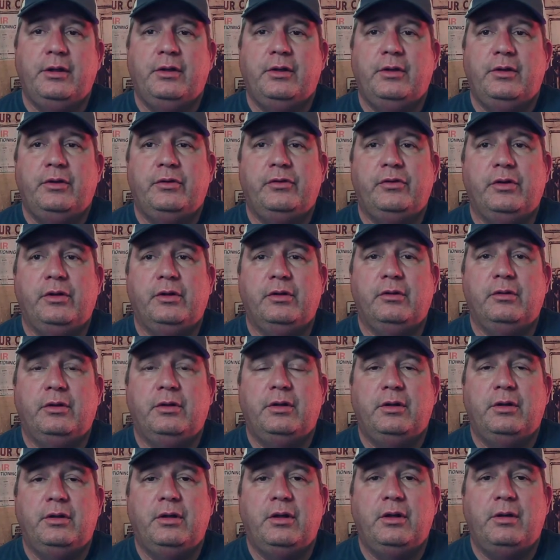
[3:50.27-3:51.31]
So
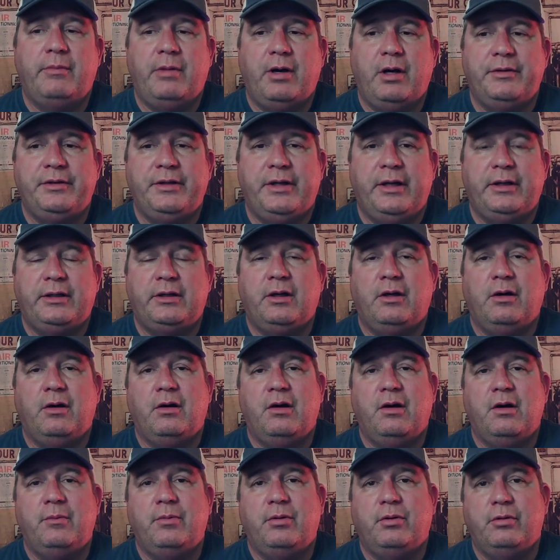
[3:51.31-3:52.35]
I bought that car,
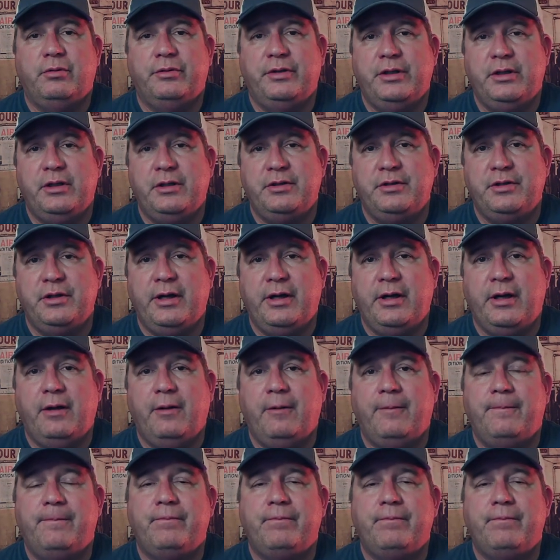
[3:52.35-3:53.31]
pulled the engine out,